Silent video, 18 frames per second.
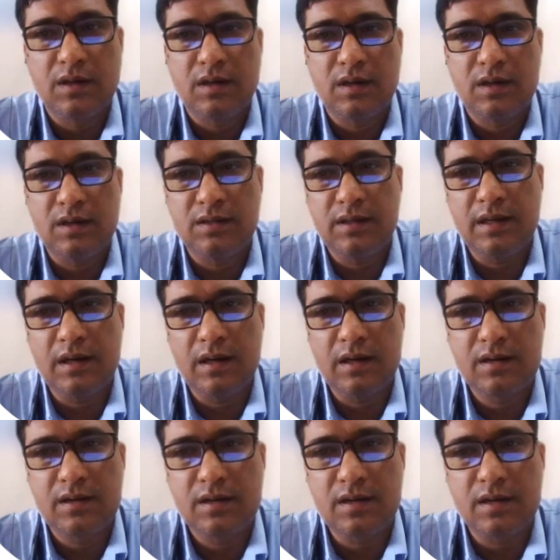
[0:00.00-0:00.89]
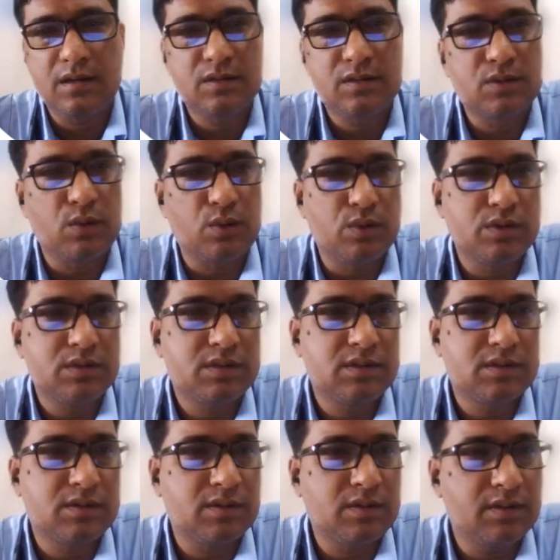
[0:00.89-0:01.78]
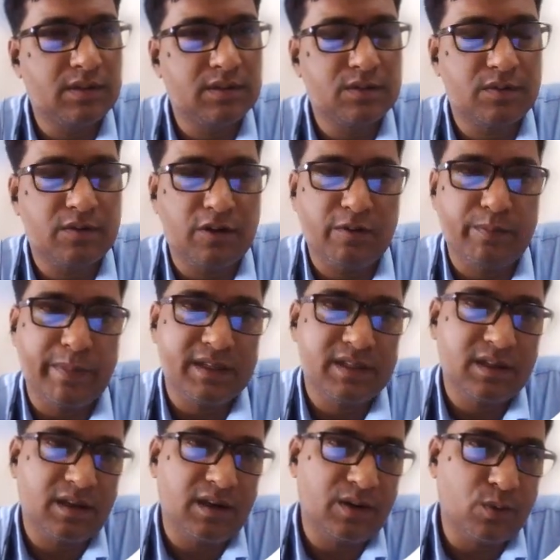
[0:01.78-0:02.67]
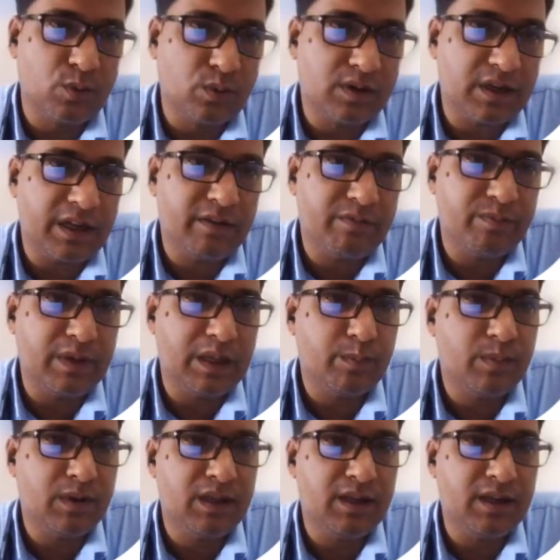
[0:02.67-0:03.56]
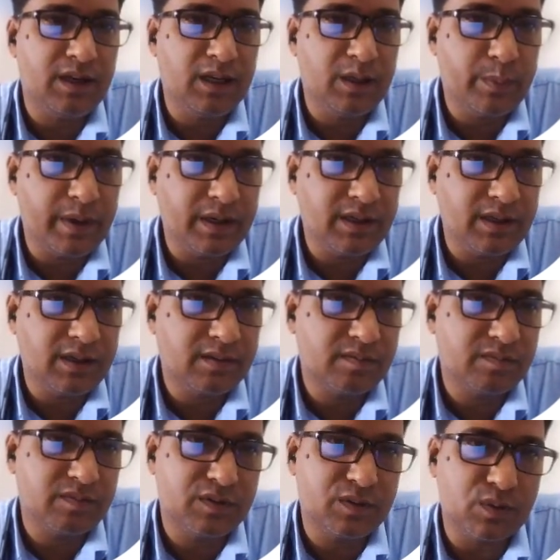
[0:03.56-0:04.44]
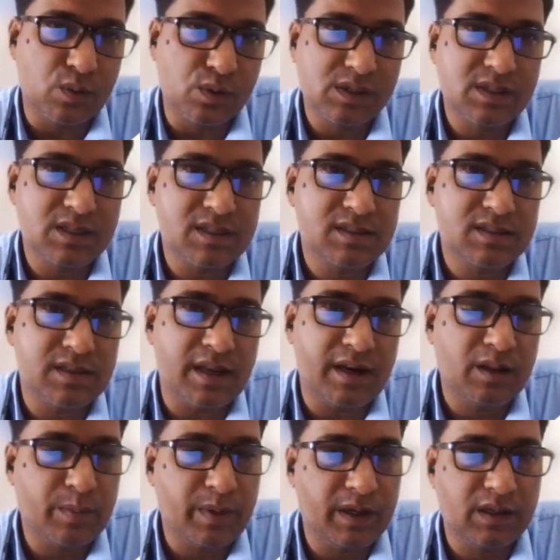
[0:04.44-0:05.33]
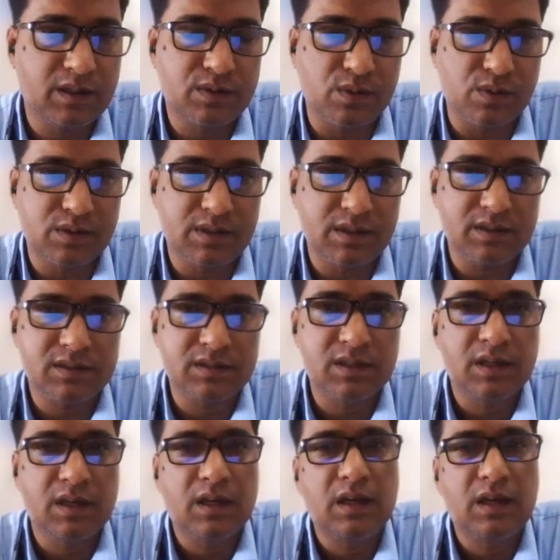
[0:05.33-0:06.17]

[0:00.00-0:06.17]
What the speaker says: The electrical source is of basically two type, namely independent sources and dependent sources.